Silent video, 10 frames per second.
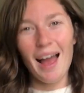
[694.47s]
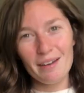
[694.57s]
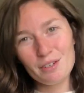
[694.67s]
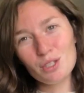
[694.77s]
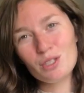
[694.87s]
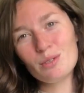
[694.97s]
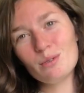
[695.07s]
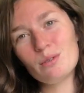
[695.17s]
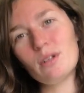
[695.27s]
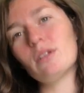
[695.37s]
after
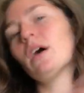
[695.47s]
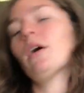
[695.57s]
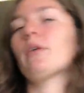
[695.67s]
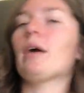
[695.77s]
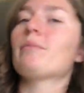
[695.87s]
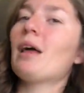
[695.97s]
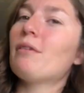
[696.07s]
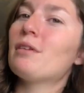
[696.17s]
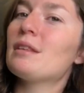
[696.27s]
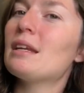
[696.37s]
school. Oh yeah,
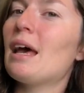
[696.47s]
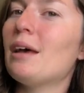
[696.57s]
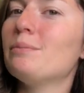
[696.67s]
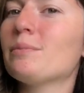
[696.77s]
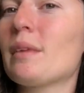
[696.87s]
after the day.